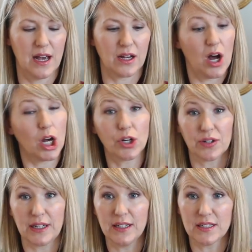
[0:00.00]

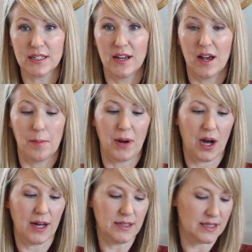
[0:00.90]
concrete
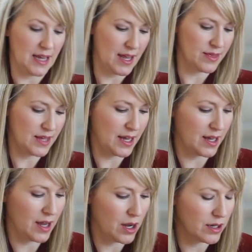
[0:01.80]
pots, and
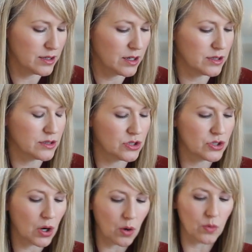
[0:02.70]
they
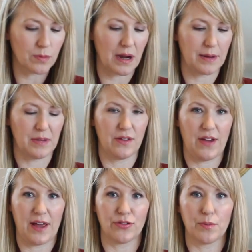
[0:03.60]
so remind me of
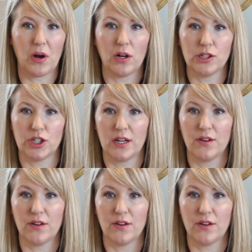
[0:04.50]
Anthropologie.